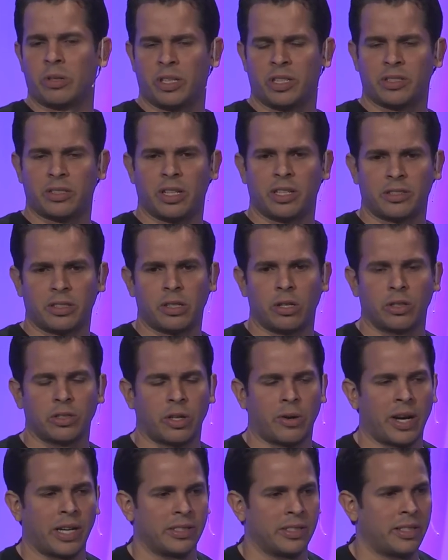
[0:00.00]
Let's let's close
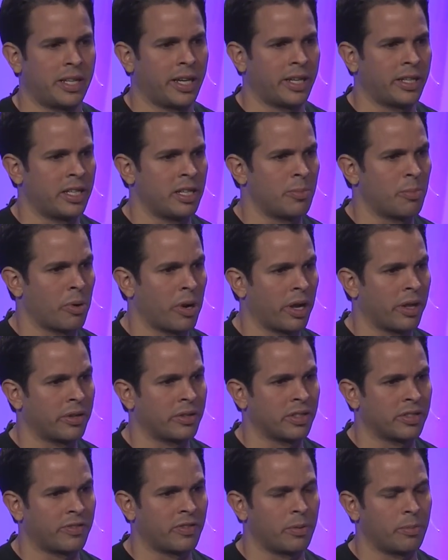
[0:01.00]
our eyes and take a deep breath,
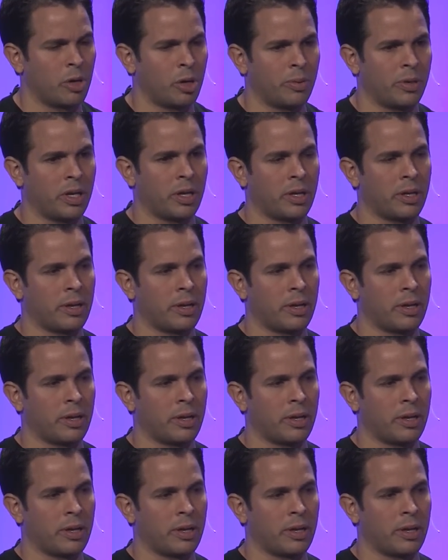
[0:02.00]
just for a moment,